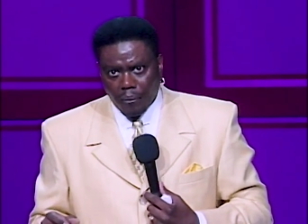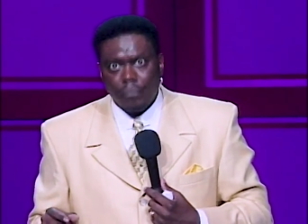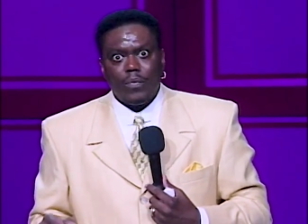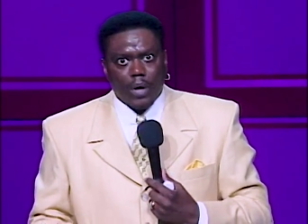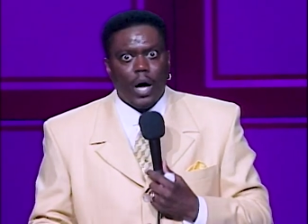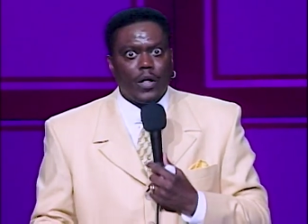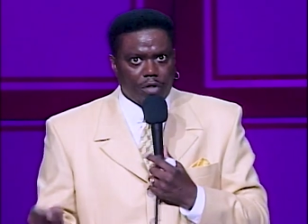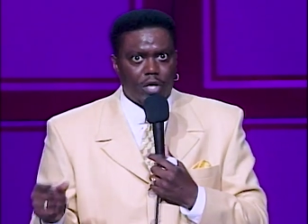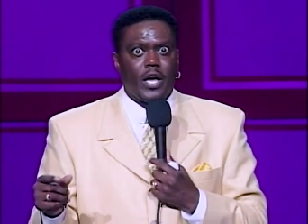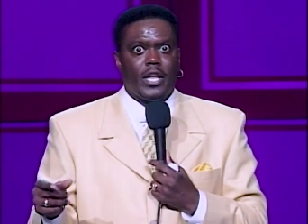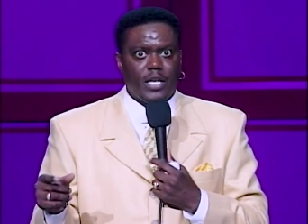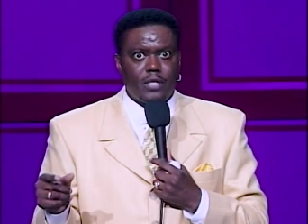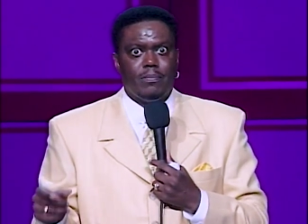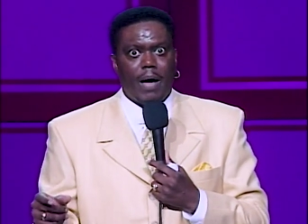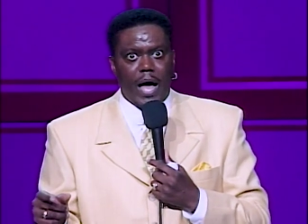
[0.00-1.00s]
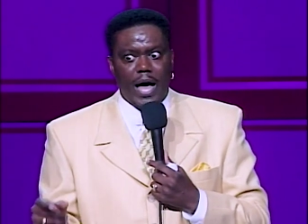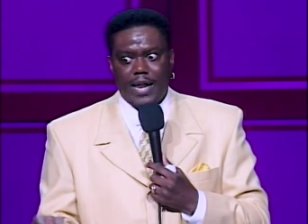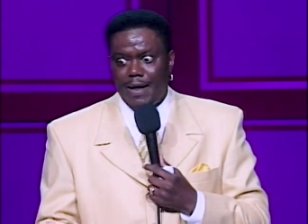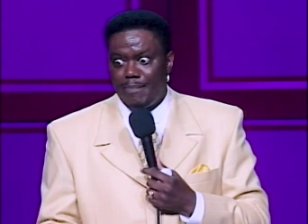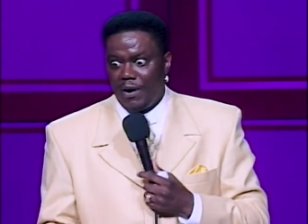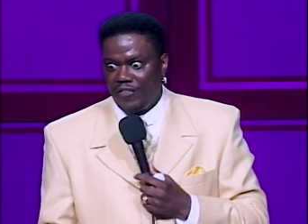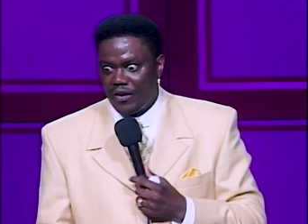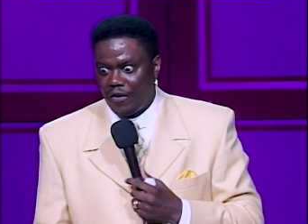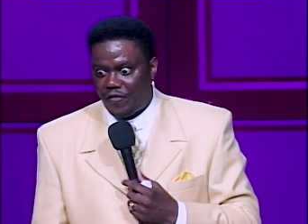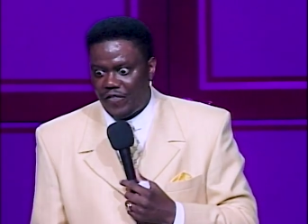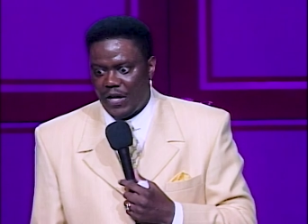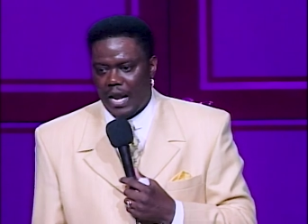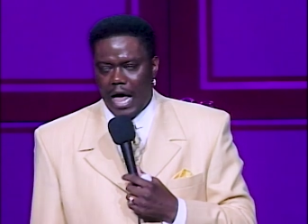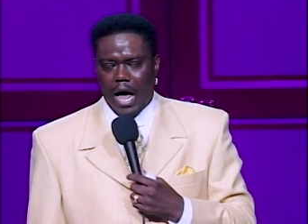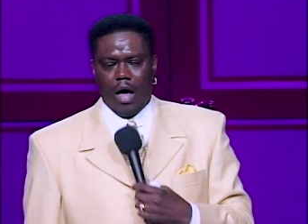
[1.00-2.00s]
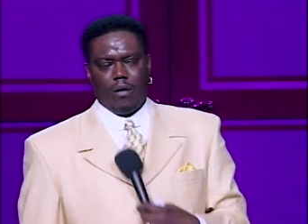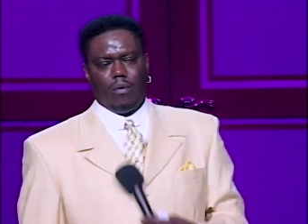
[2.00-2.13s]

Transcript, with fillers: Oh yeah, this mine. That motherfucker fell out.